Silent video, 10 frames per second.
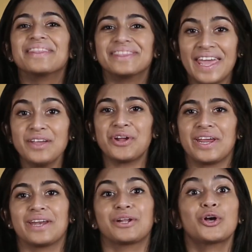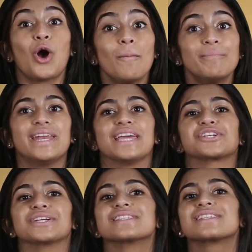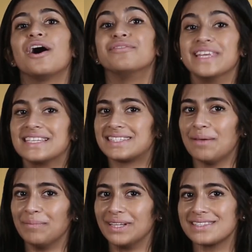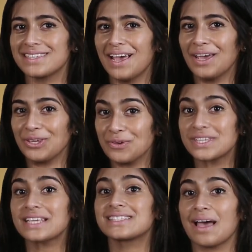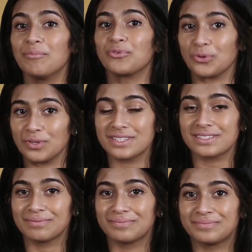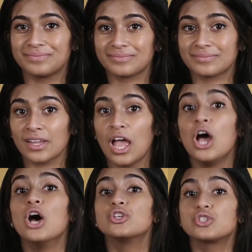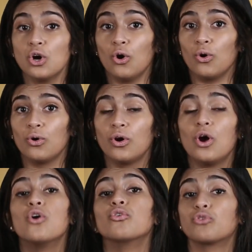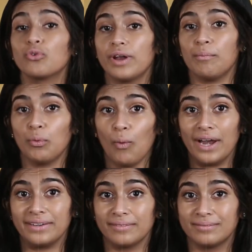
They created combinations of these symbols using some rules. So, rule number 1.